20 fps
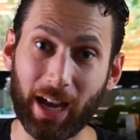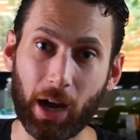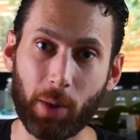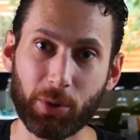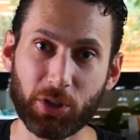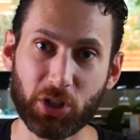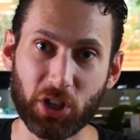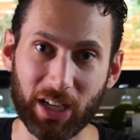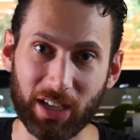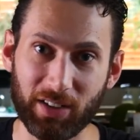how
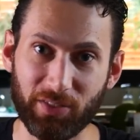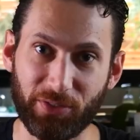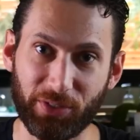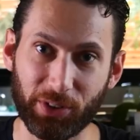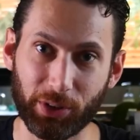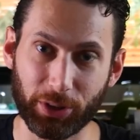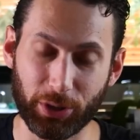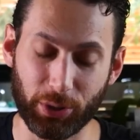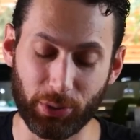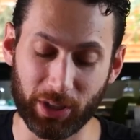much
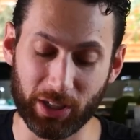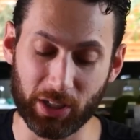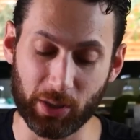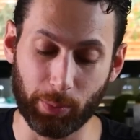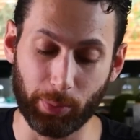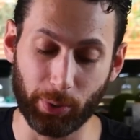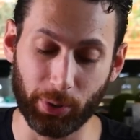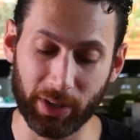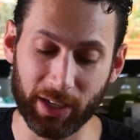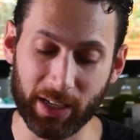infill you need to
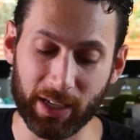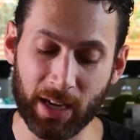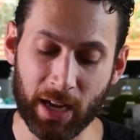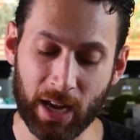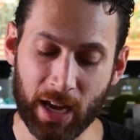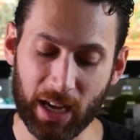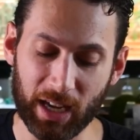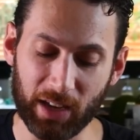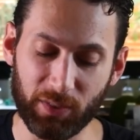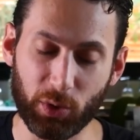put in
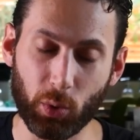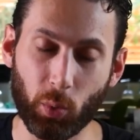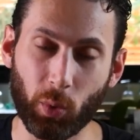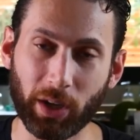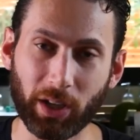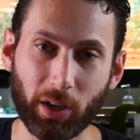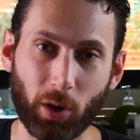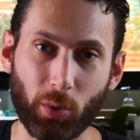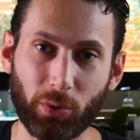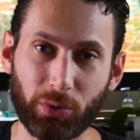if you
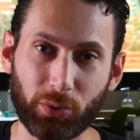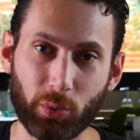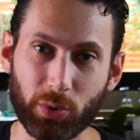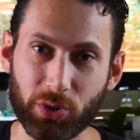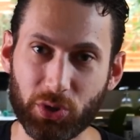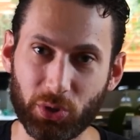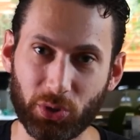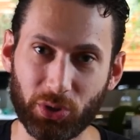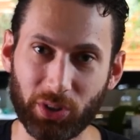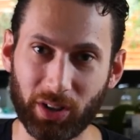want to go through a
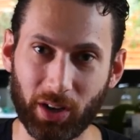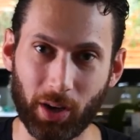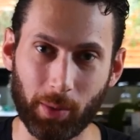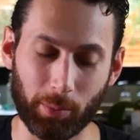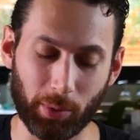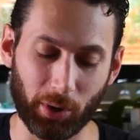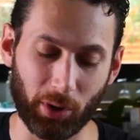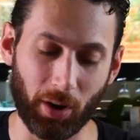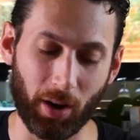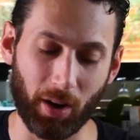certain
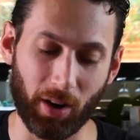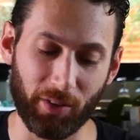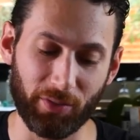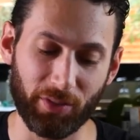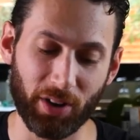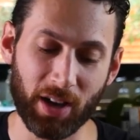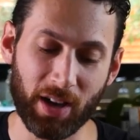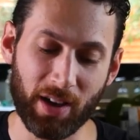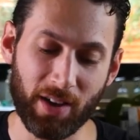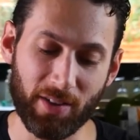number of
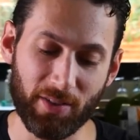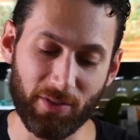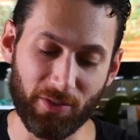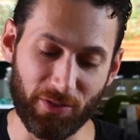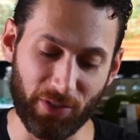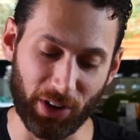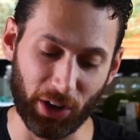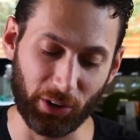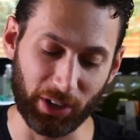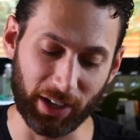
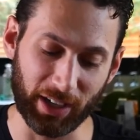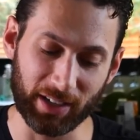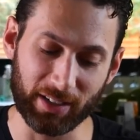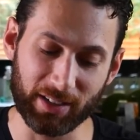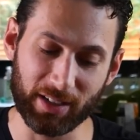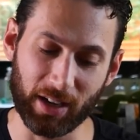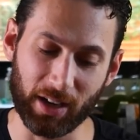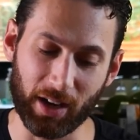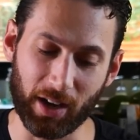variant